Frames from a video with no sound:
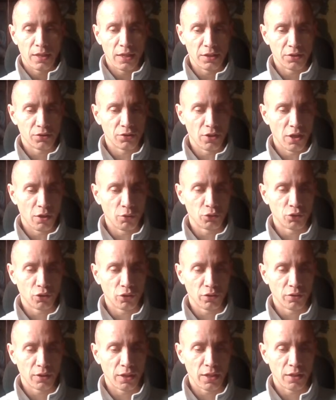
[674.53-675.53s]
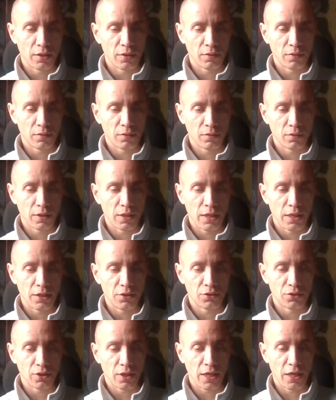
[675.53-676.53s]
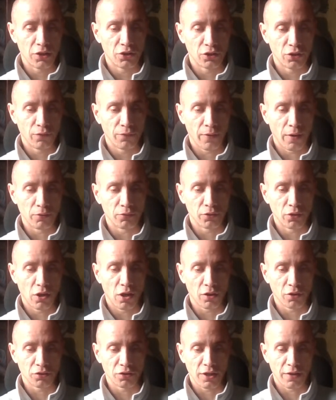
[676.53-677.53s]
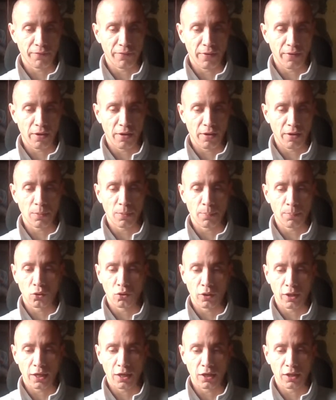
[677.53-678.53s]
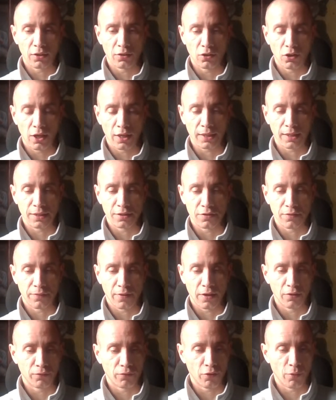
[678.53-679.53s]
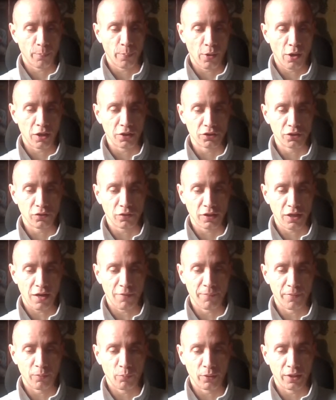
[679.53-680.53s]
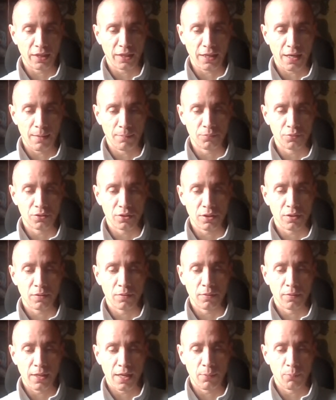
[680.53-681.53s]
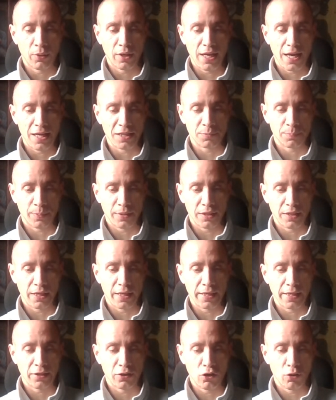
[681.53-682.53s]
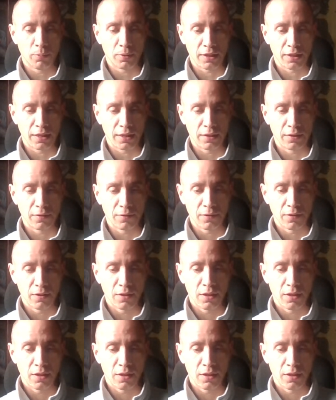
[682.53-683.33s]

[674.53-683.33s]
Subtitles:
This notion is issue voting argues that voters are more likely to vote for a party or government when it has been economically